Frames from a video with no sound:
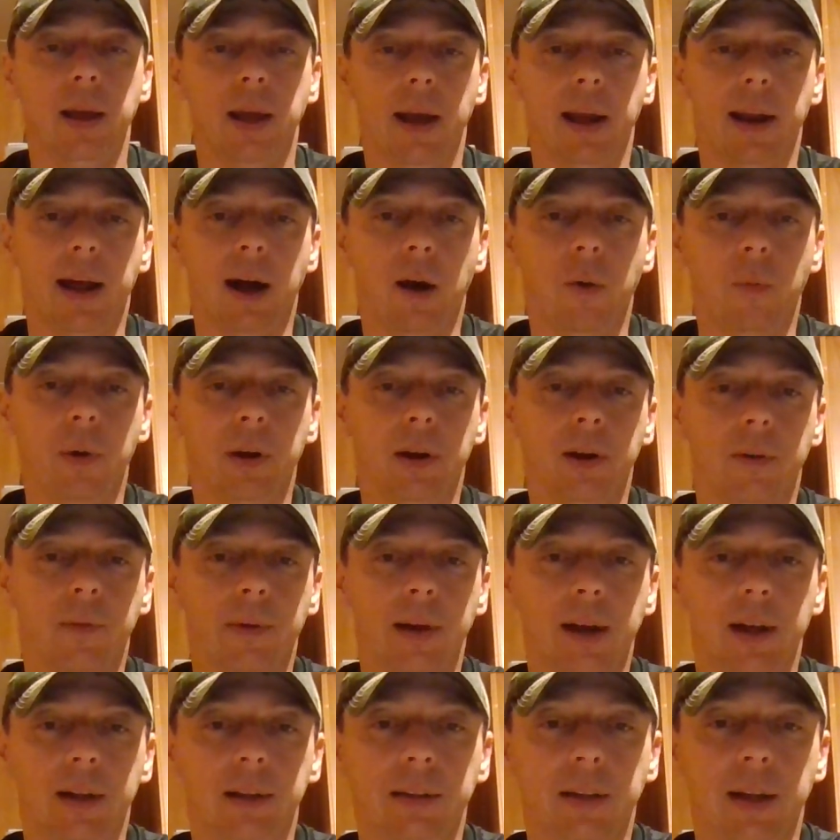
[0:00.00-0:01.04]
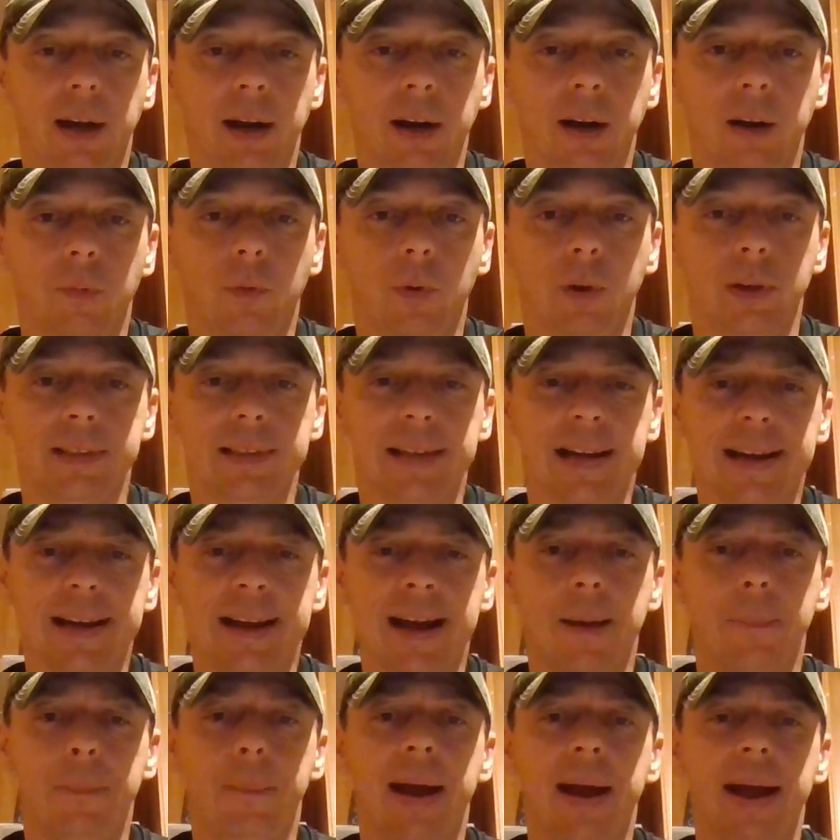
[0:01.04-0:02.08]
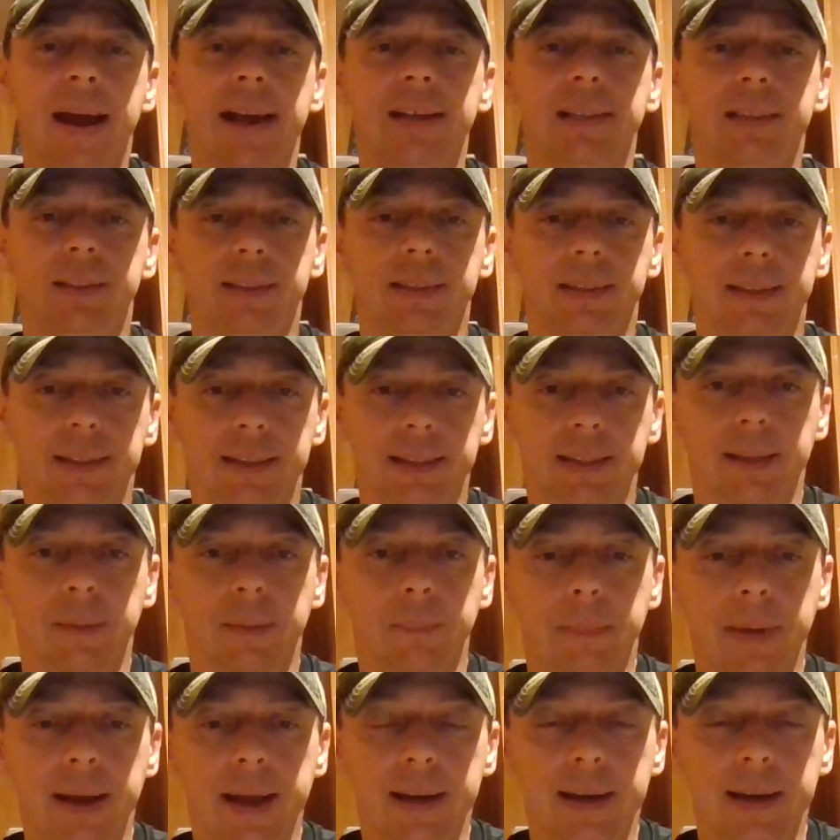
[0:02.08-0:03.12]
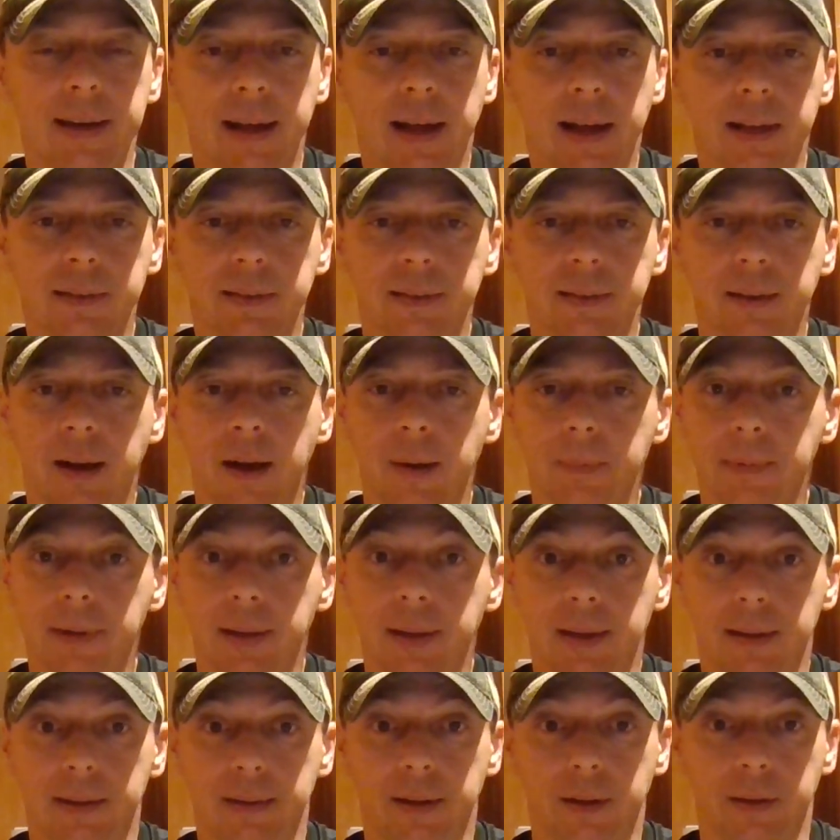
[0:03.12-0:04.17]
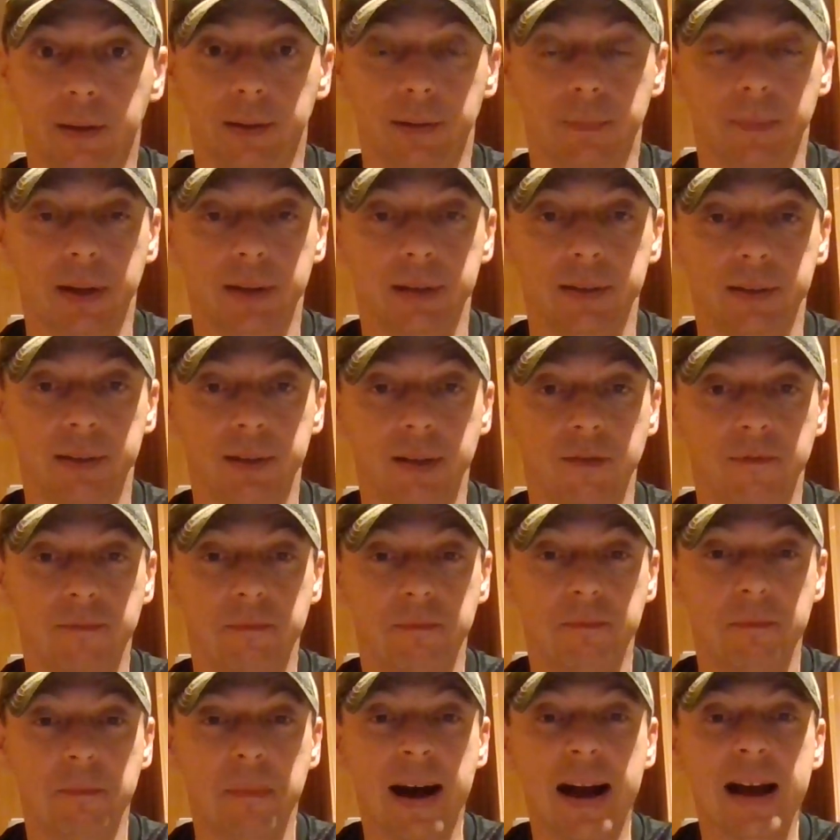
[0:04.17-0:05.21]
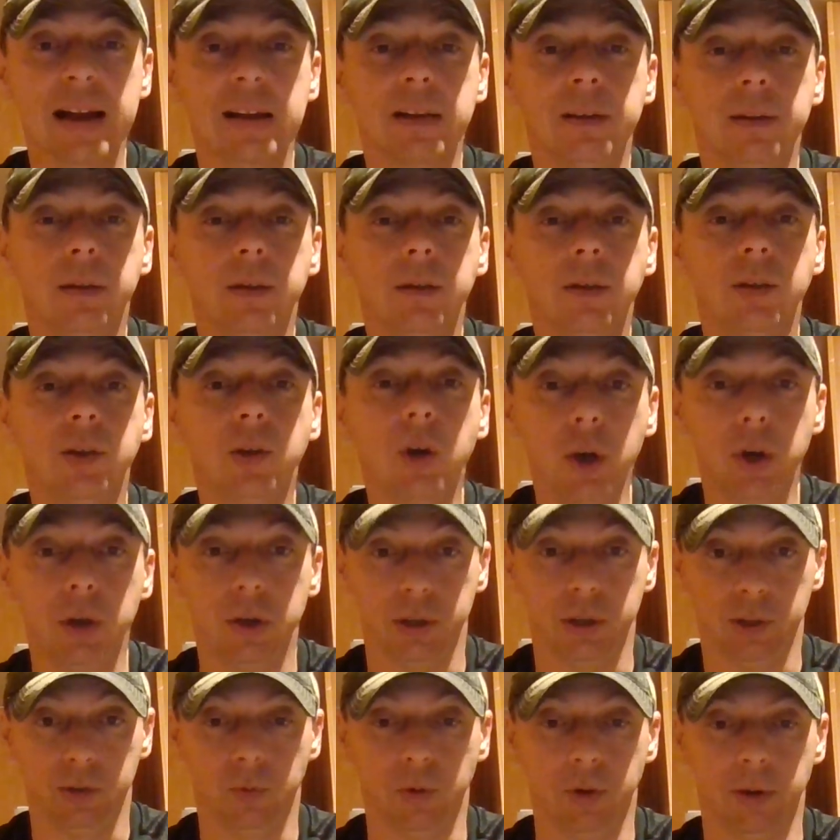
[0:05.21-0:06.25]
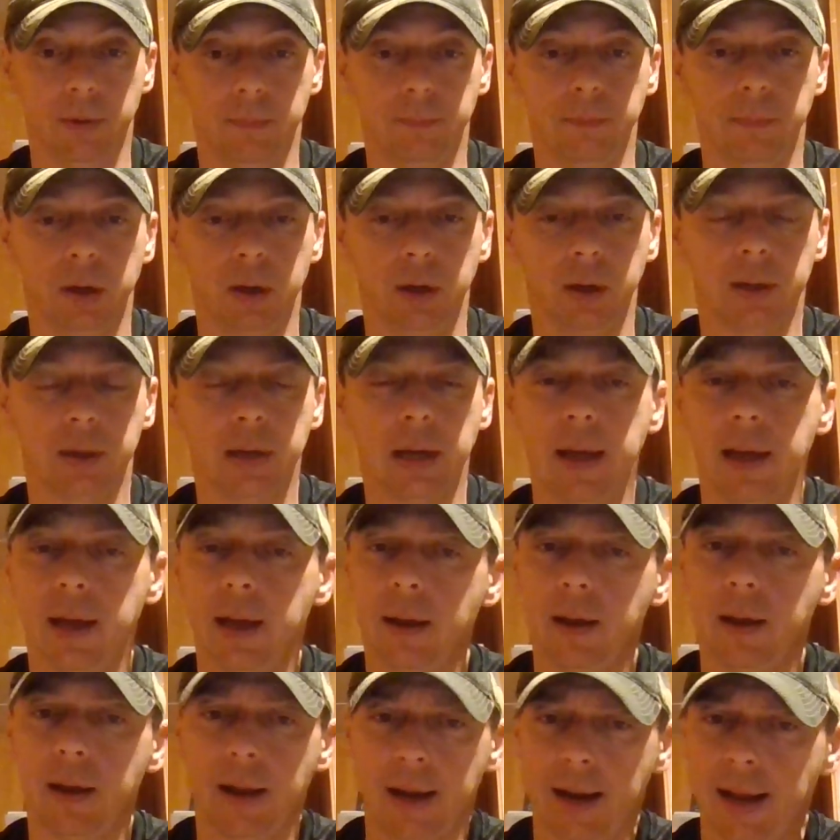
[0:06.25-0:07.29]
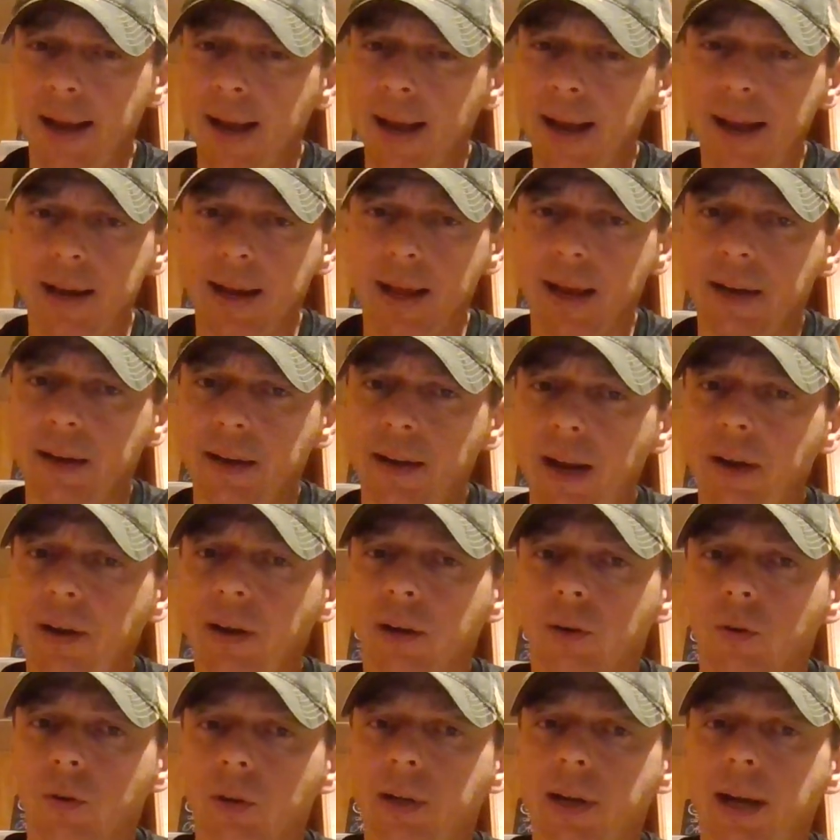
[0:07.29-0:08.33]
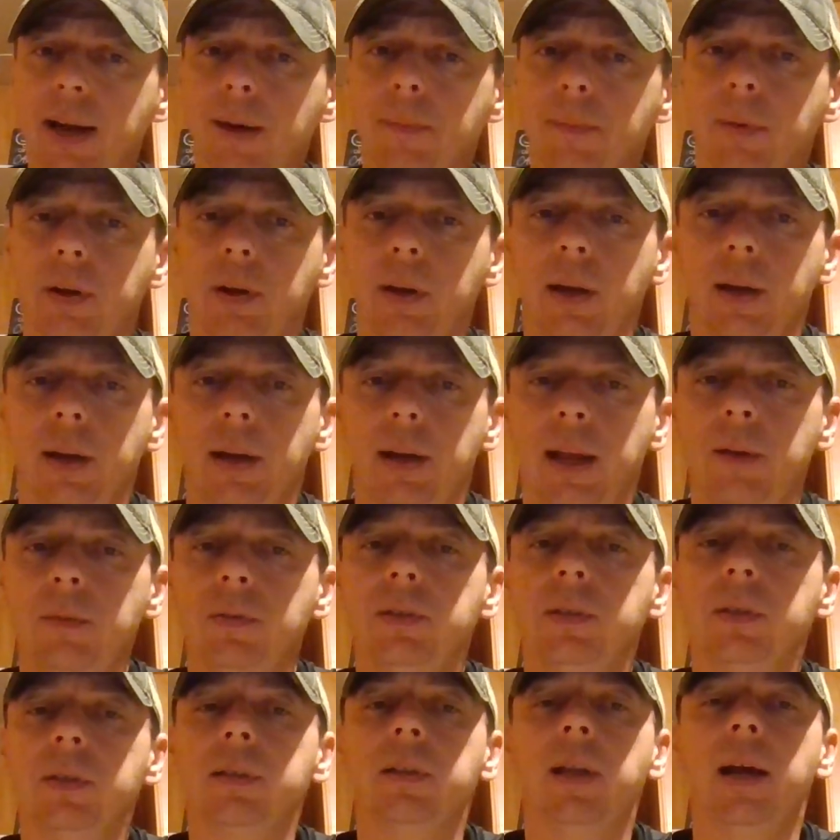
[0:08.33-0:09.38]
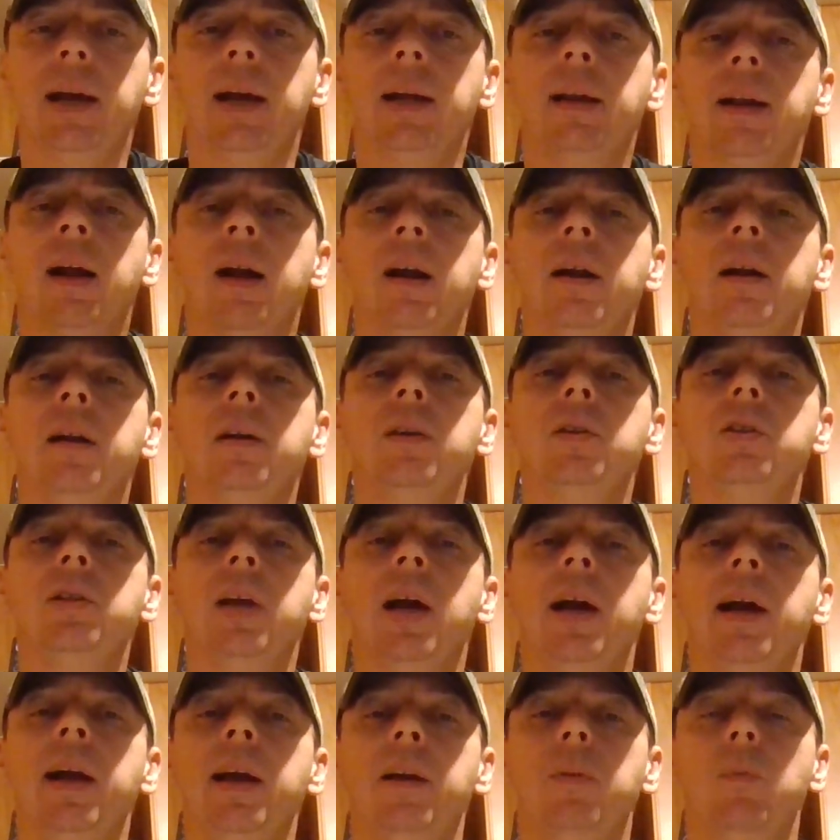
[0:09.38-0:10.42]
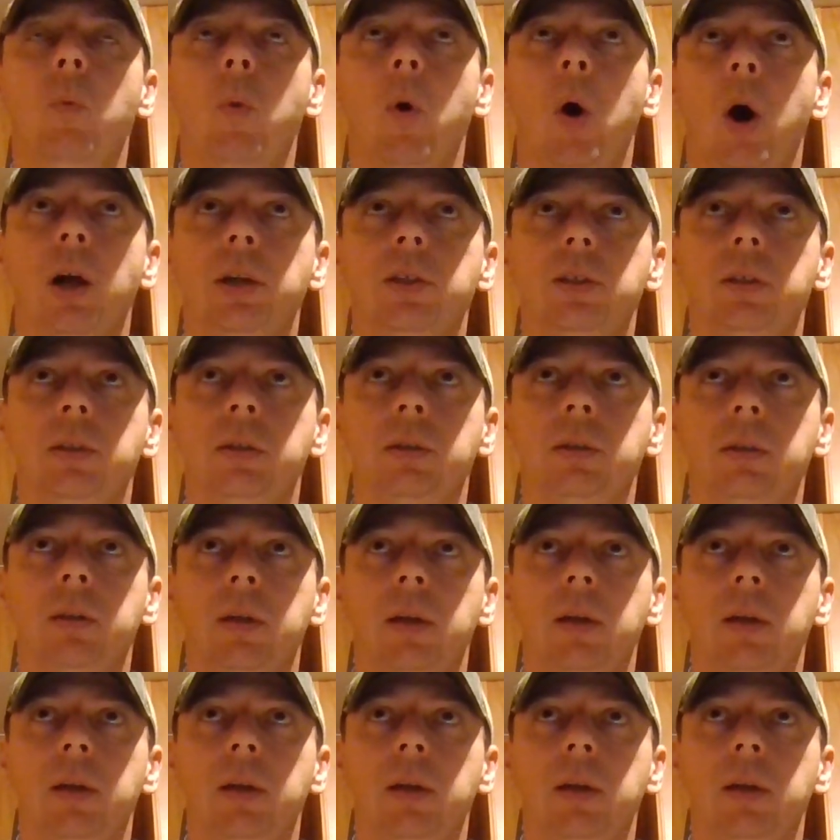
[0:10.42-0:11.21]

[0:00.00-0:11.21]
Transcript: And I went around there, and once I got past the bed and I stopped and I thought to myself, my goodness, what a buck. And I hadn't had that deer on camera yet. He was just laying there in the shade watching.